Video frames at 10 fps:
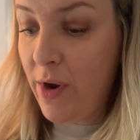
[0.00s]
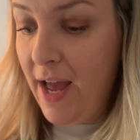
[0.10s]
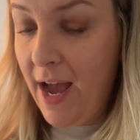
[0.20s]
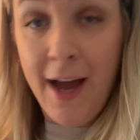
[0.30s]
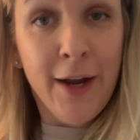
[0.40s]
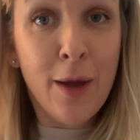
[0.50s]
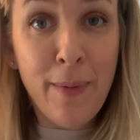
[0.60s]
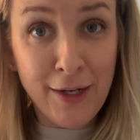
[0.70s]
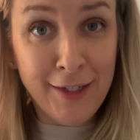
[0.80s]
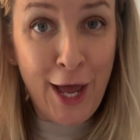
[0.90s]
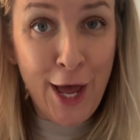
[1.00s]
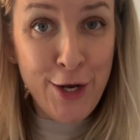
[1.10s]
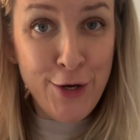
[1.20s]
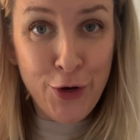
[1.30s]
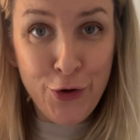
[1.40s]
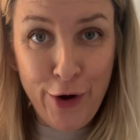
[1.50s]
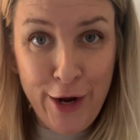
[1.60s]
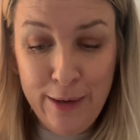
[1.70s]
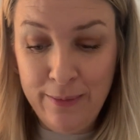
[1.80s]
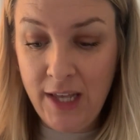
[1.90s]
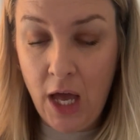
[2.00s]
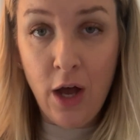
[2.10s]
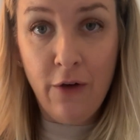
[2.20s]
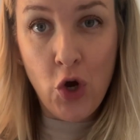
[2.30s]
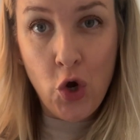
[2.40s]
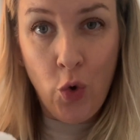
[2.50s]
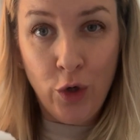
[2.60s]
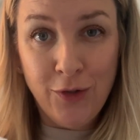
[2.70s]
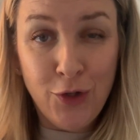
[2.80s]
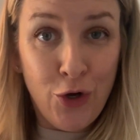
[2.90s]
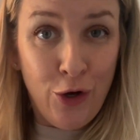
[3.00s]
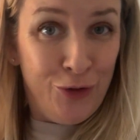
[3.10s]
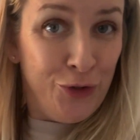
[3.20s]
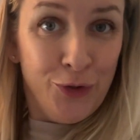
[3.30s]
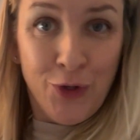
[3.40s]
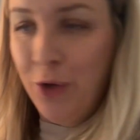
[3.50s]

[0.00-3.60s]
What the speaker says: to add about 10 grams of coarse kosher salt.